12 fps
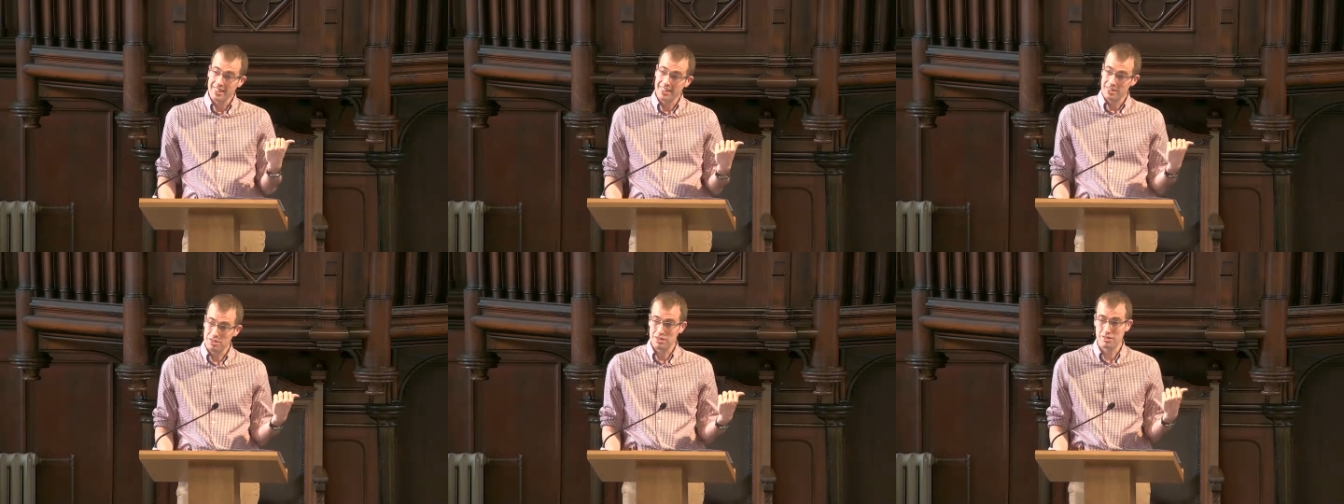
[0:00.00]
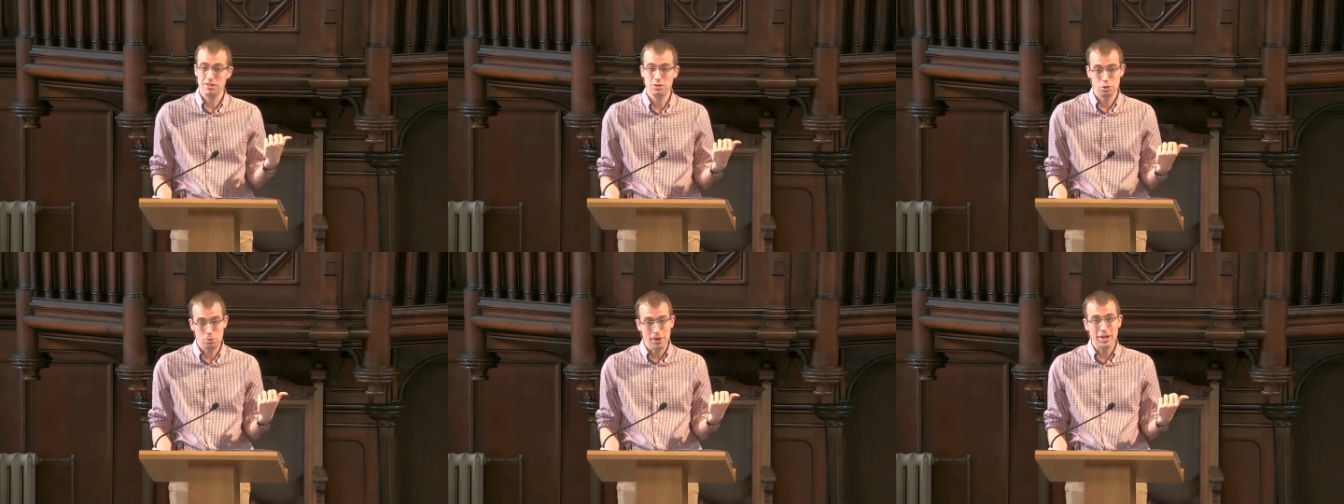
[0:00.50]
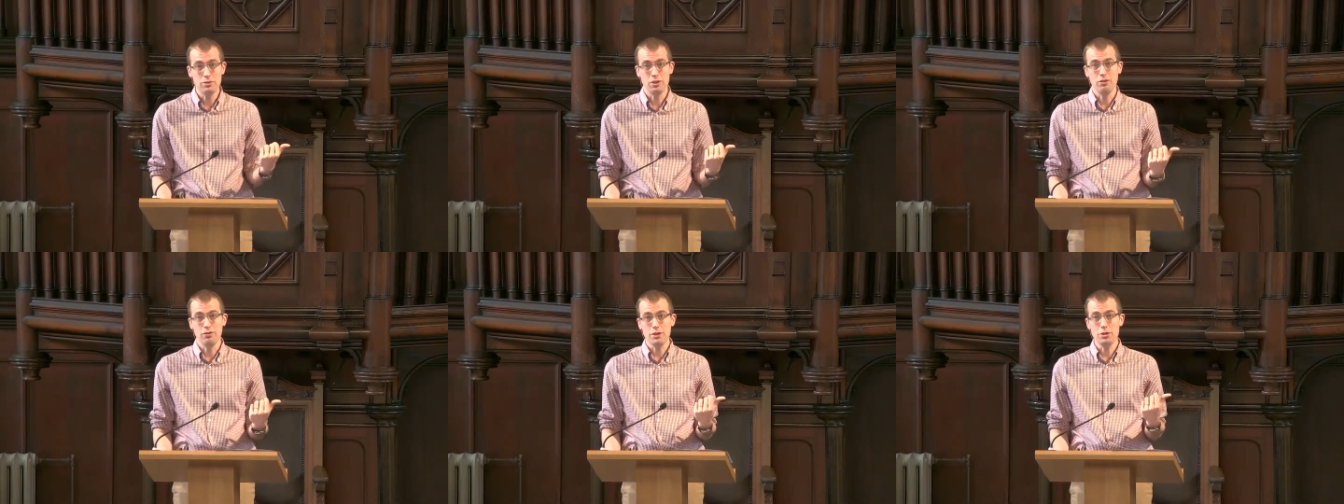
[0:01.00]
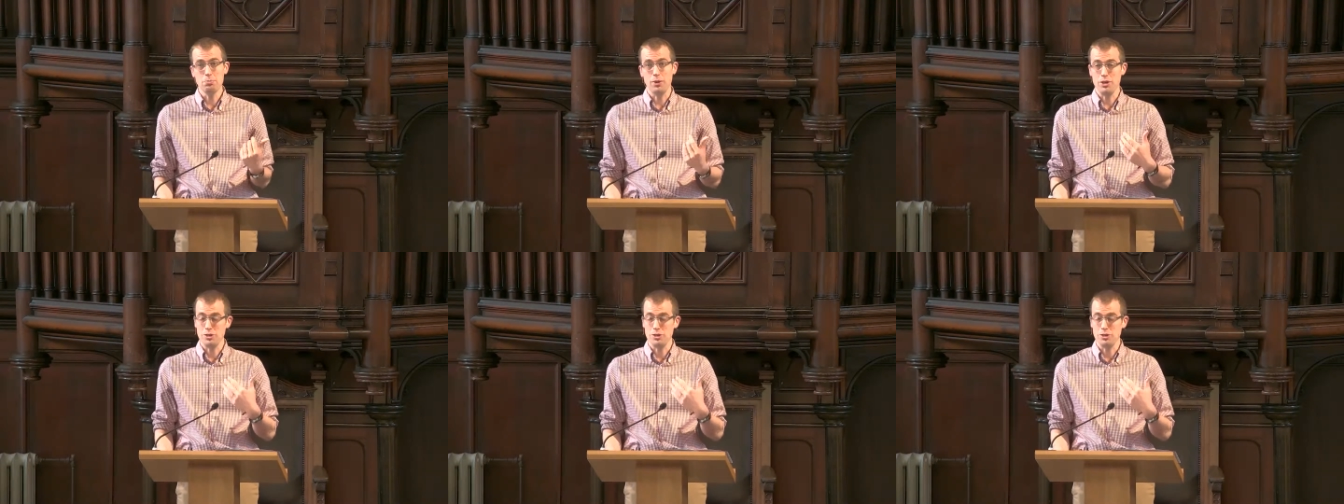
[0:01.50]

is to go back to our first point,